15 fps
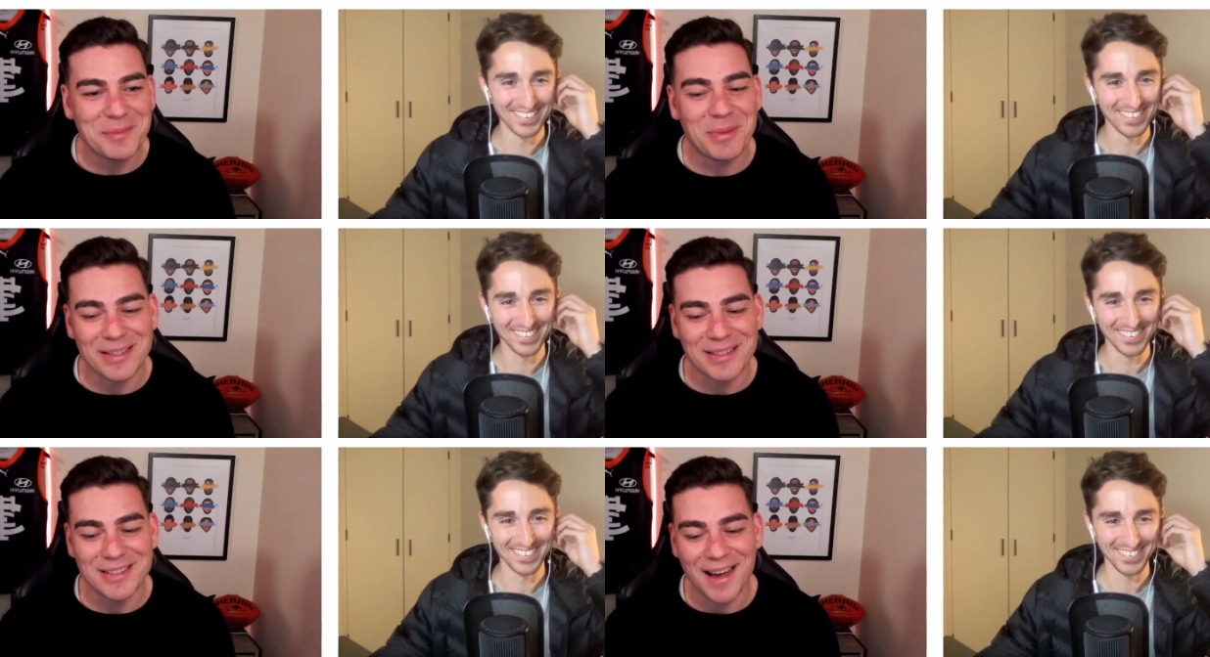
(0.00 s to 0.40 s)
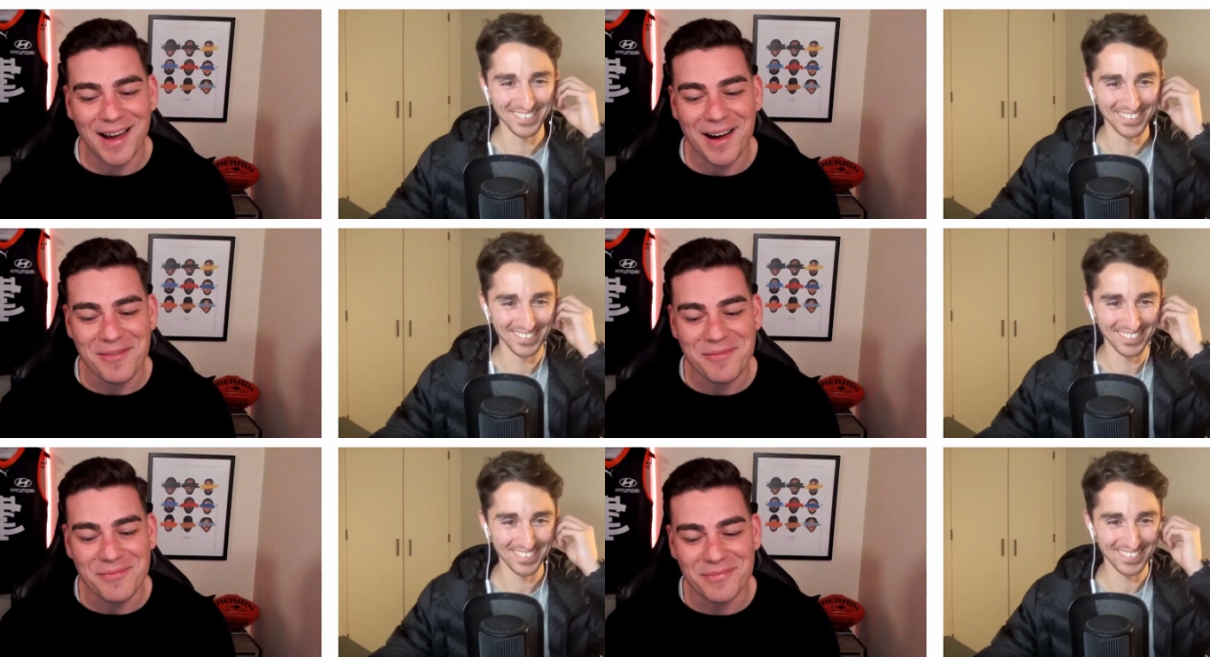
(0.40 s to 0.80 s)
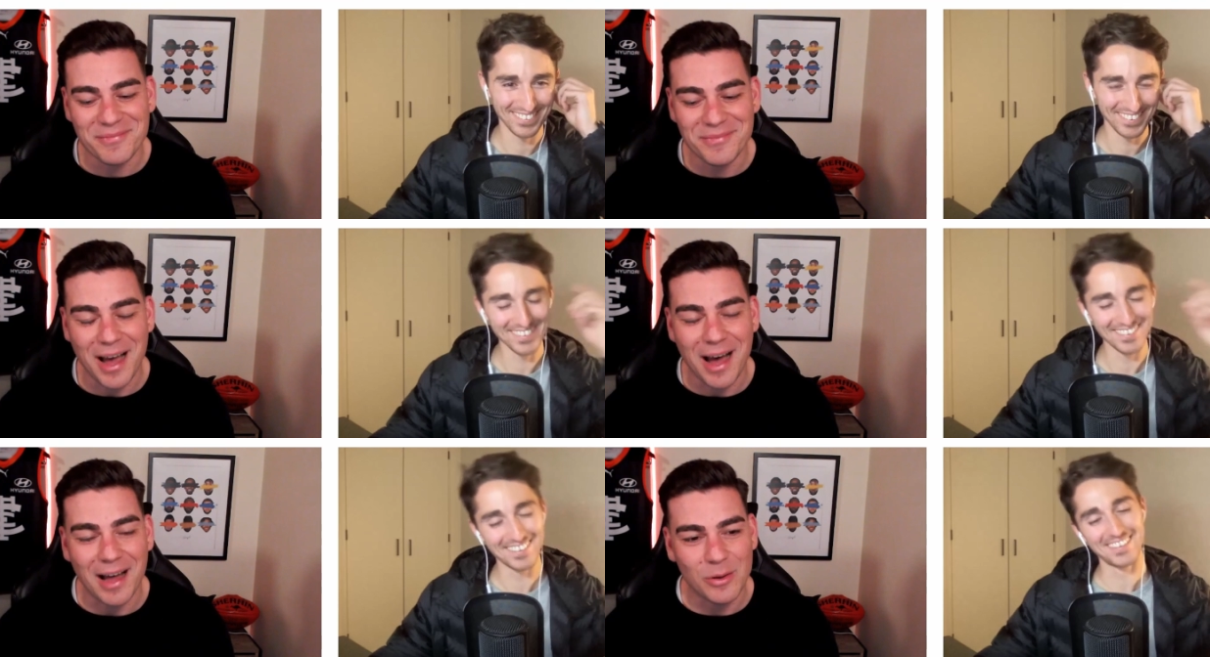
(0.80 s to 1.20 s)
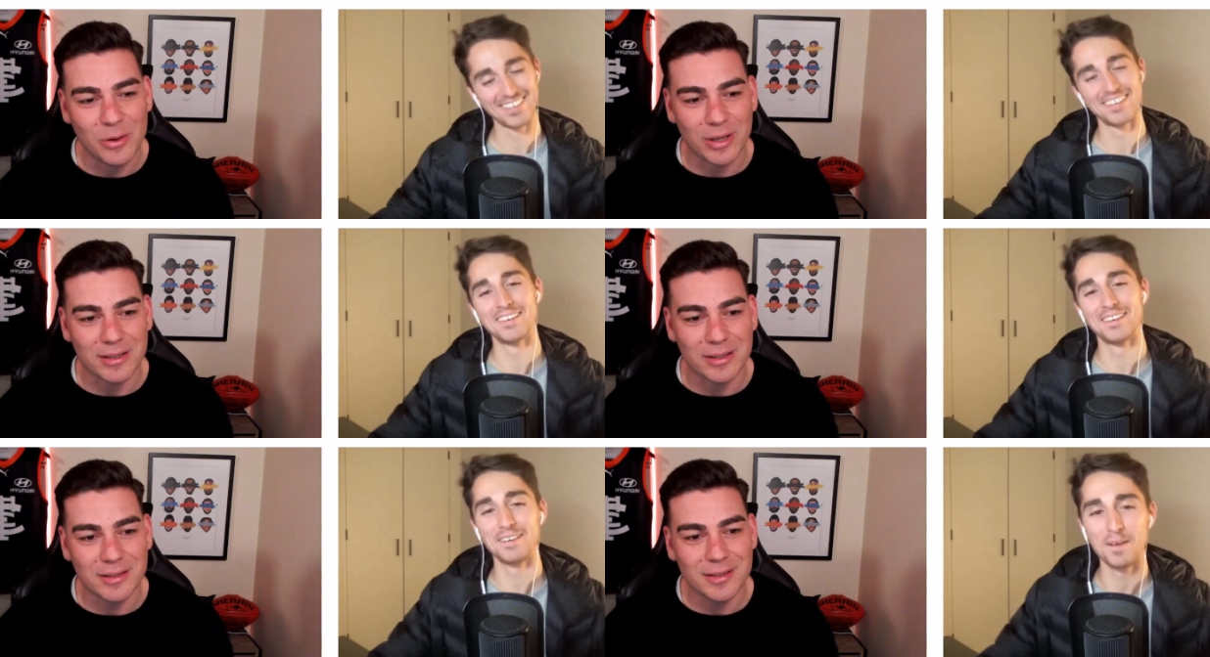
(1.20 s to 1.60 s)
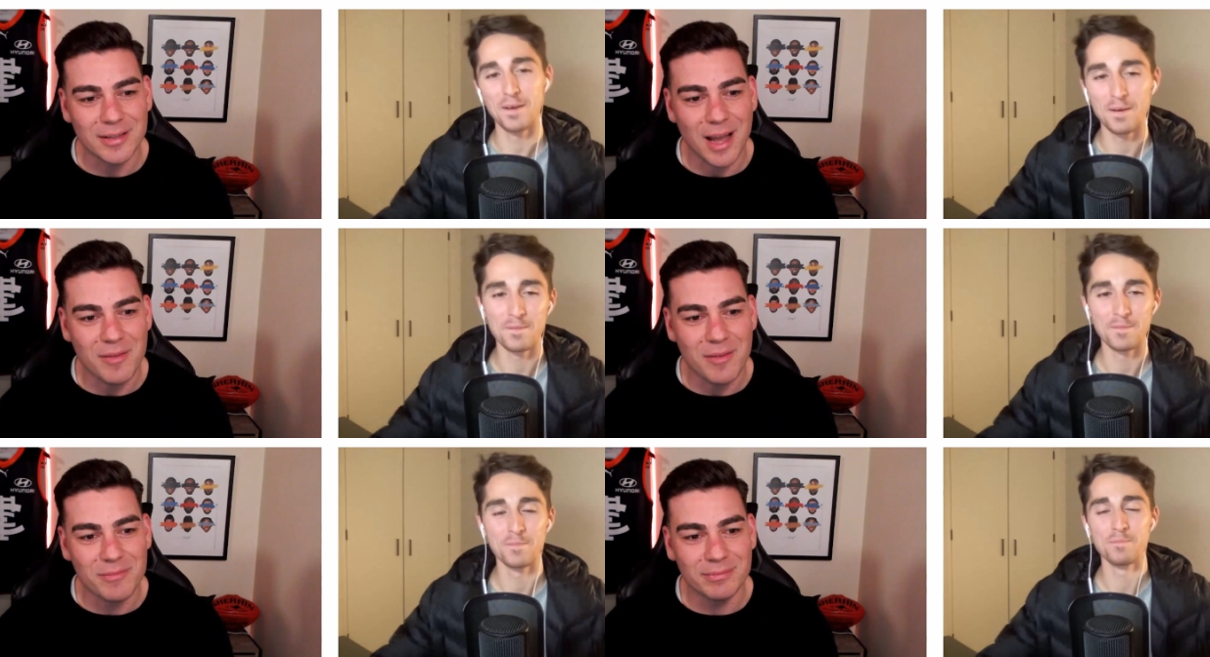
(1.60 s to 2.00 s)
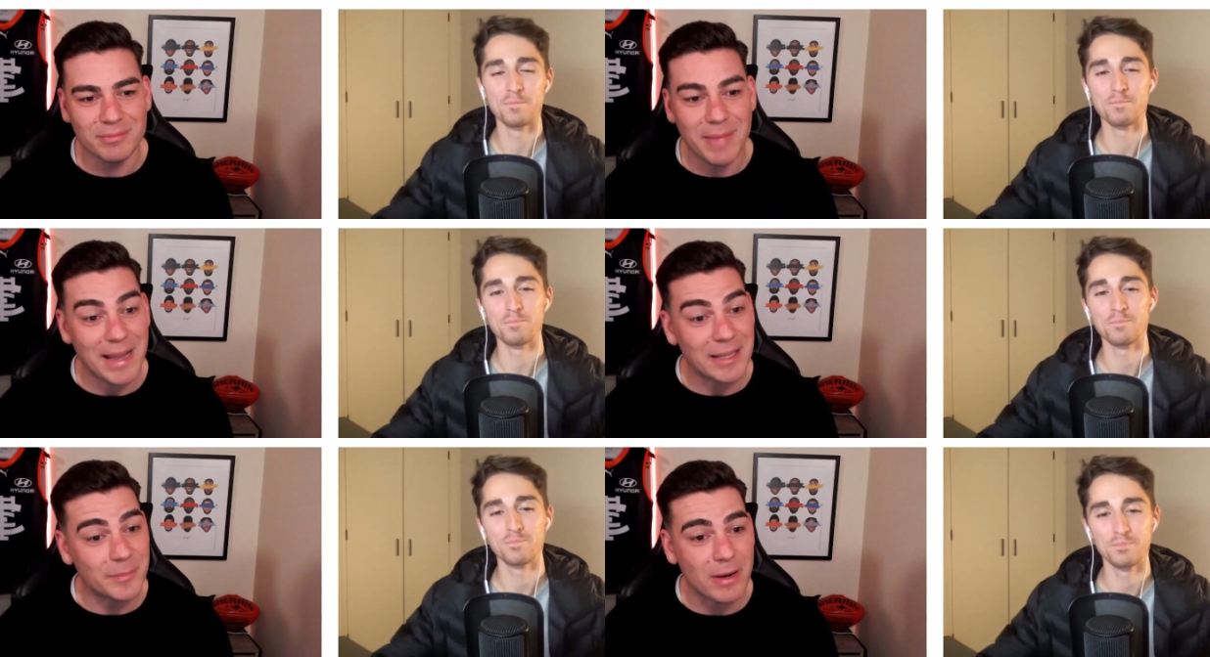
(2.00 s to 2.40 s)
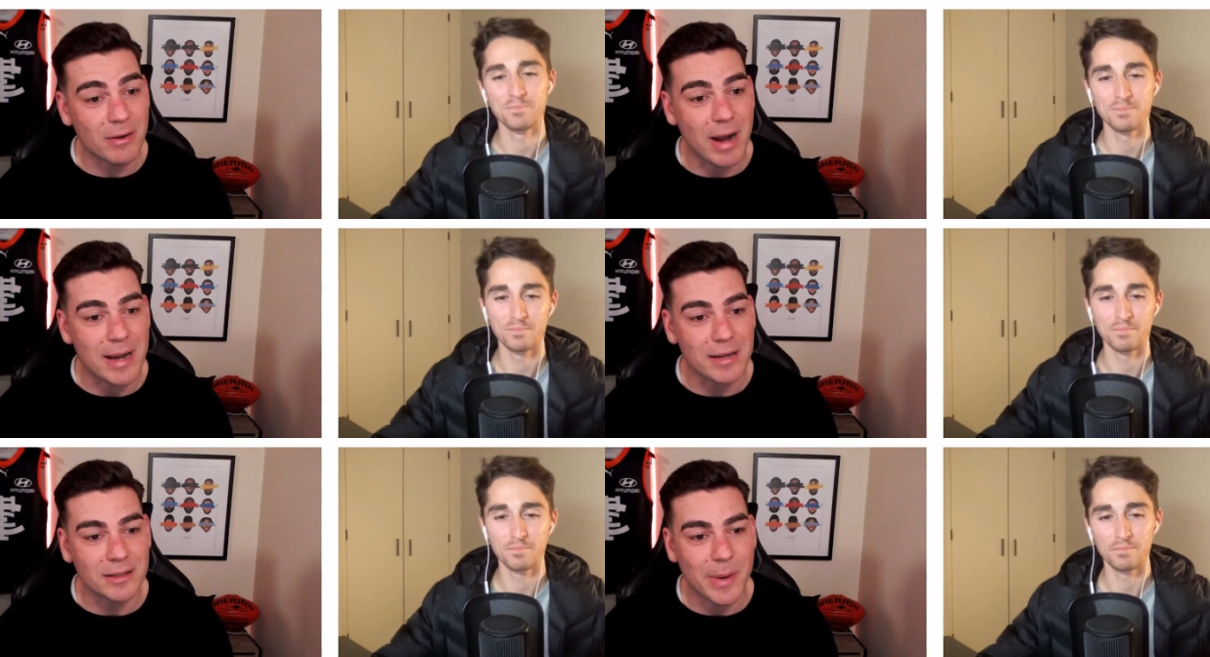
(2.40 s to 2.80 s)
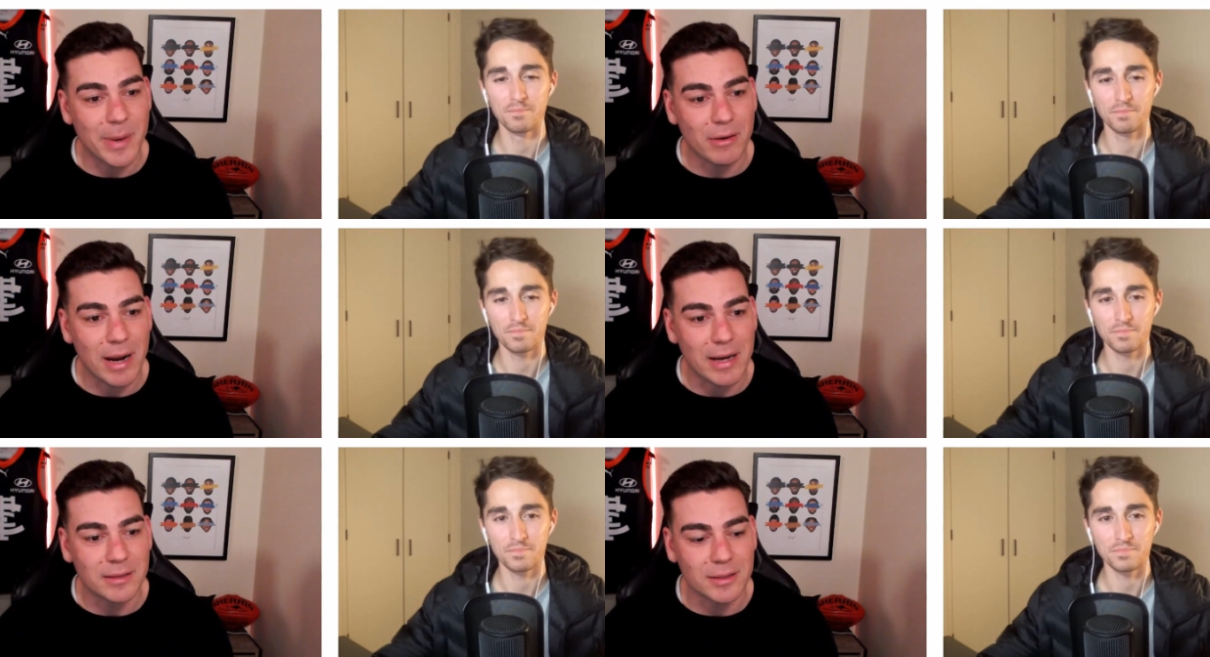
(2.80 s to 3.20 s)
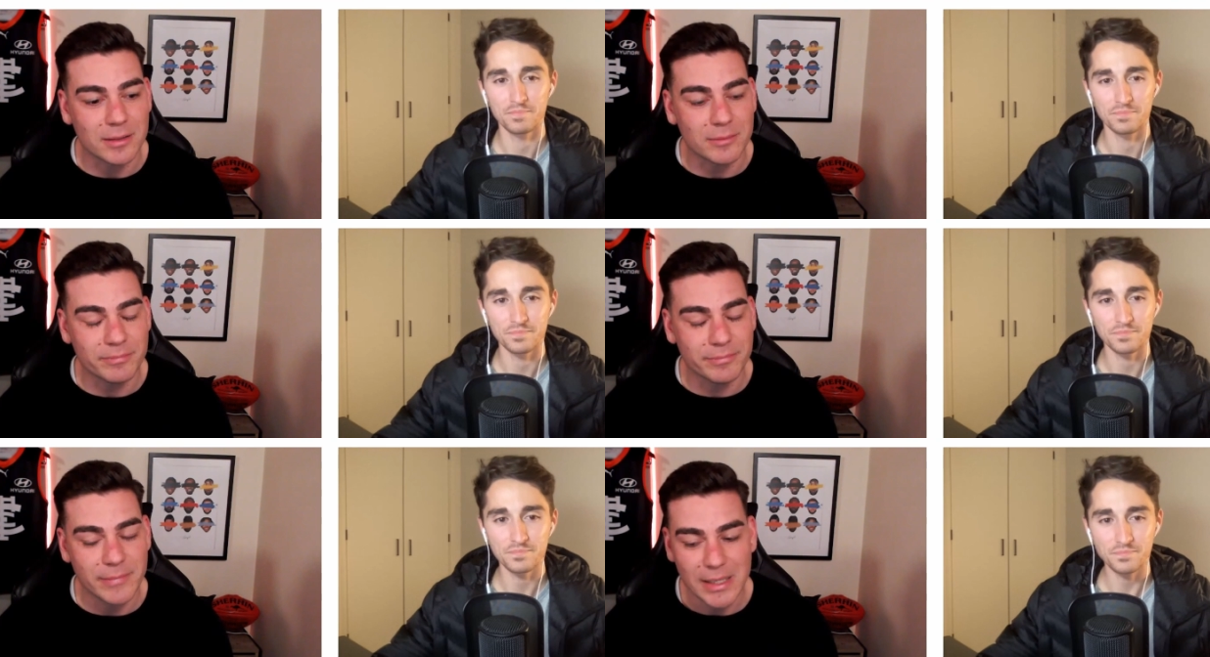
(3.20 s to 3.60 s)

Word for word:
Speaker 1: But no, look, it's mate, it's been great. It's been great to